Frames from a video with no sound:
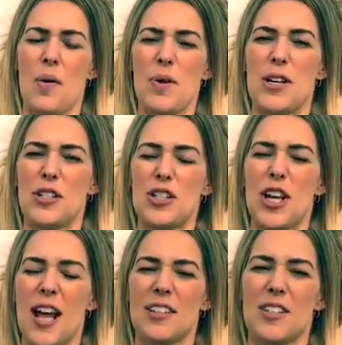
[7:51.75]
we can
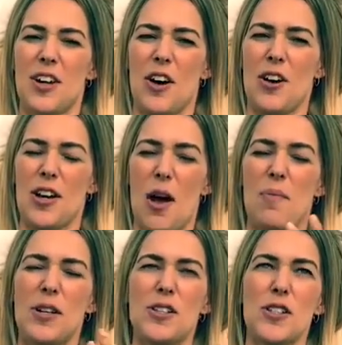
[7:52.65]
chat to God and
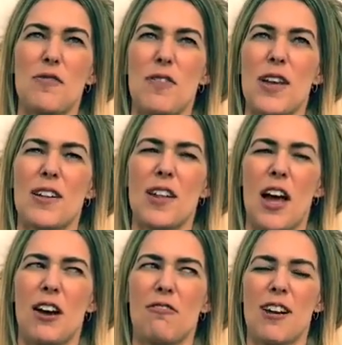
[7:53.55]
we just feel
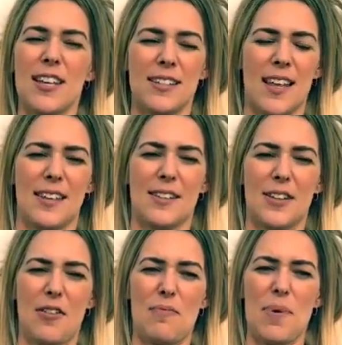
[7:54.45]
a great sense
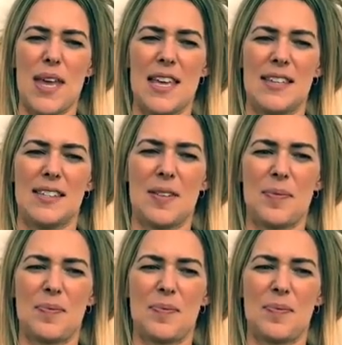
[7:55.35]
of peace.